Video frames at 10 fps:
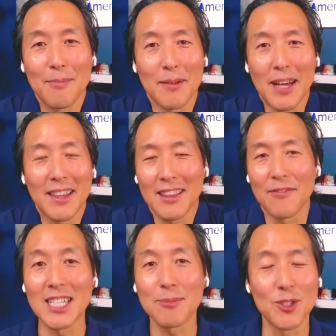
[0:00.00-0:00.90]
but I think the
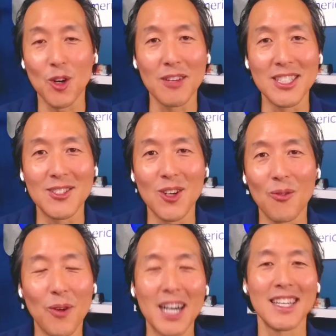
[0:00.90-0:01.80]
vast majority of us
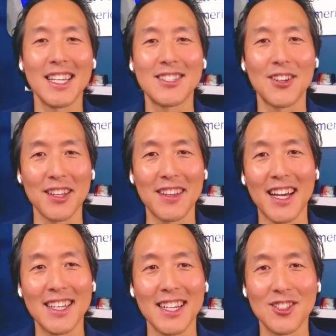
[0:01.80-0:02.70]
don't want necessarily that
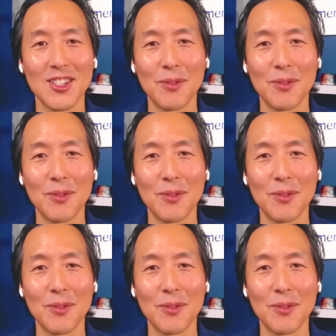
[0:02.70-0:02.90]
attention.